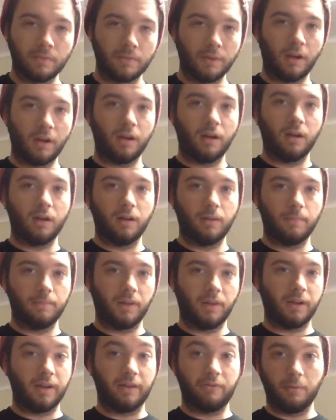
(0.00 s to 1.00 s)

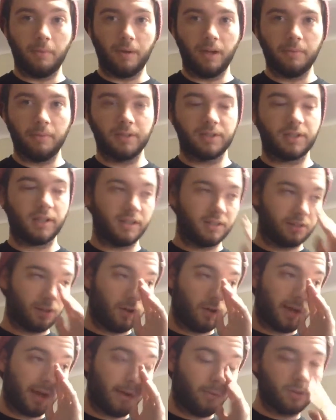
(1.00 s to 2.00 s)
not everybody, but says,
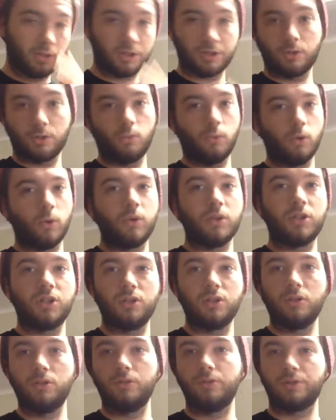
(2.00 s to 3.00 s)
okay, we're going to
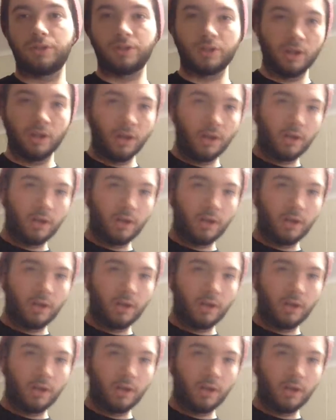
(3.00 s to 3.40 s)
use